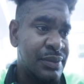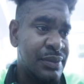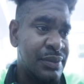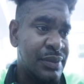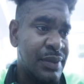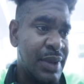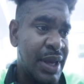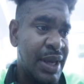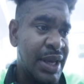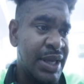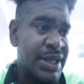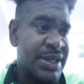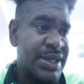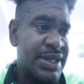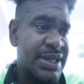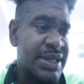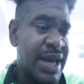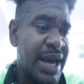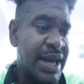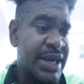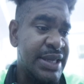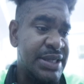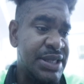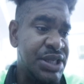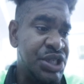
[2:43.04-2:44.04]
I guess it's
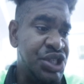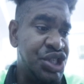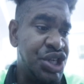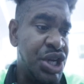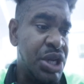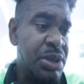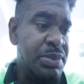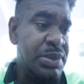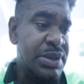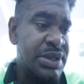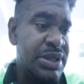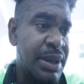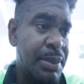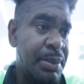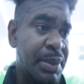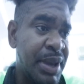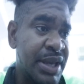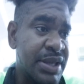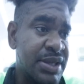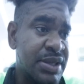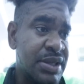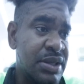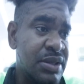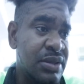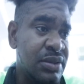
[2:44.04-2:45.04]
Addison James, I'm
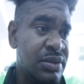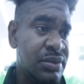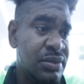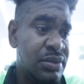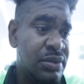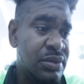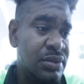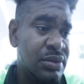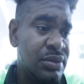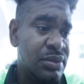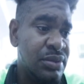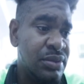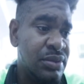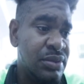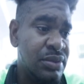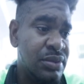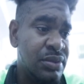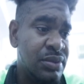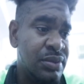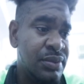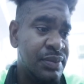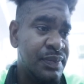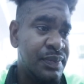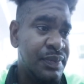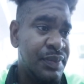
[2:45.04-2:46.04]
guessing.
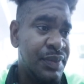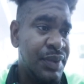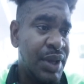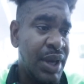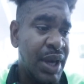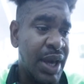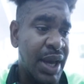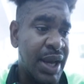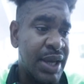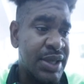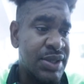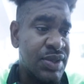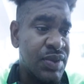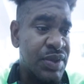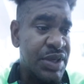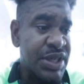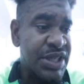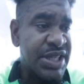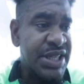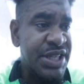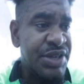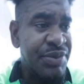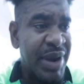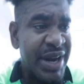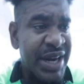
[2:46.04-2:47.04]
Yeah, so
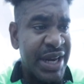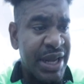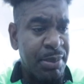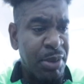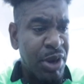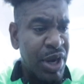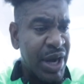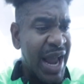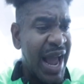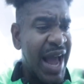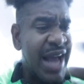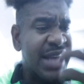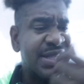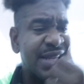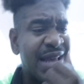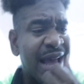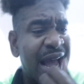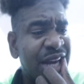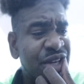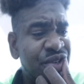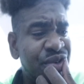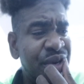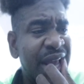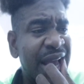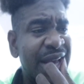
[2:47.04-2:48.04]
this is right there. But guys,
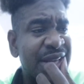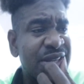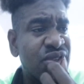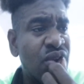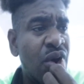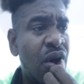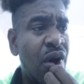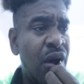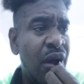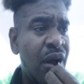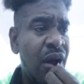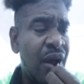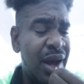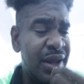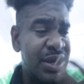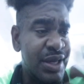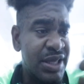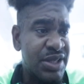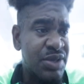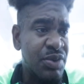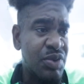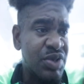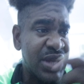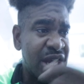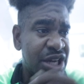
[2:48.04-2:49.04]
actually I saw
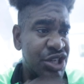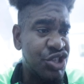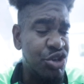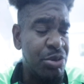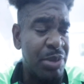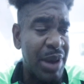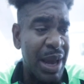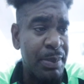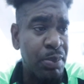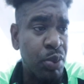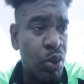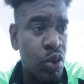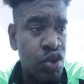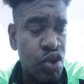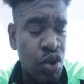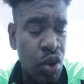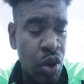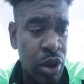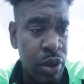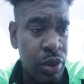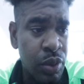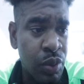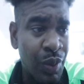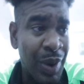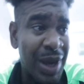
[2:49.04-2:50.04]
this was actually my post
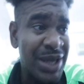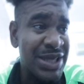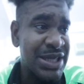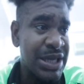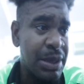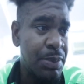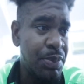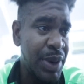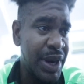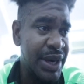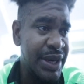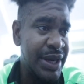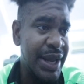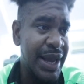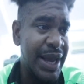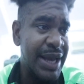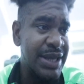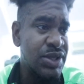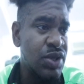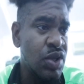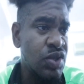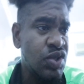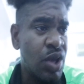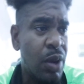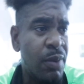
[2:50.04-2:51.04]
on WhatsApp right there.
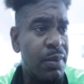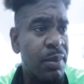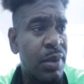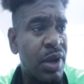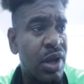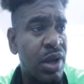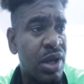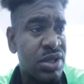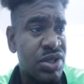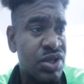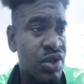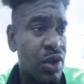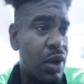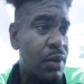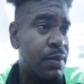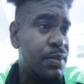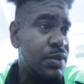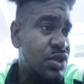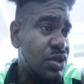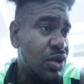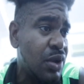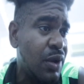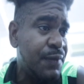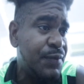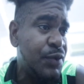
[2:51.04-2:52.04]
I saw some
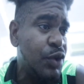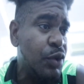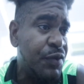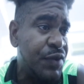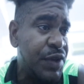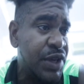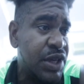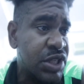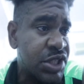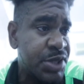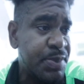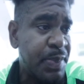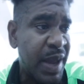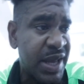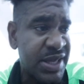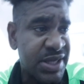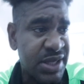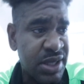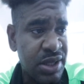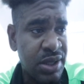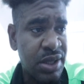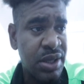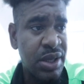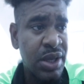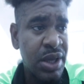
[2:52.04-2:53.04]
saw a few vehicles
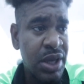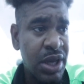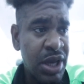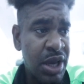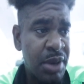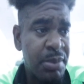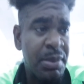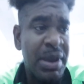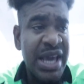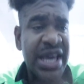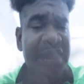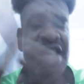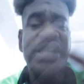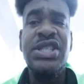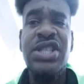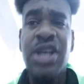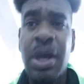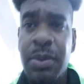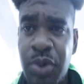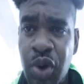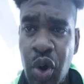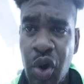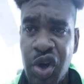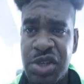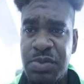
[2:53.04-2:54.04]
passing, making
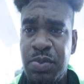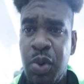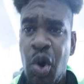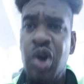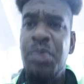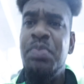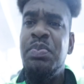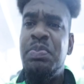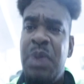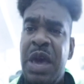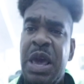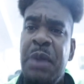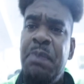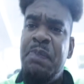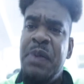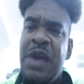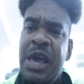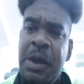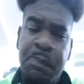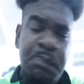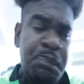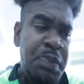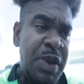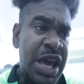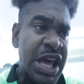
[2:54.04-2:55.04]
some noise, blowing peep
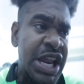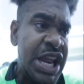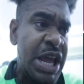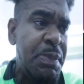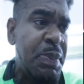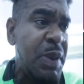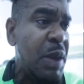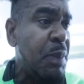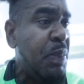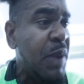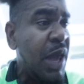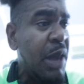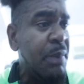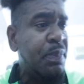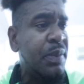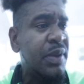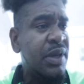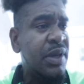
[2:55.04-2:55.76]
peep peep peep peep.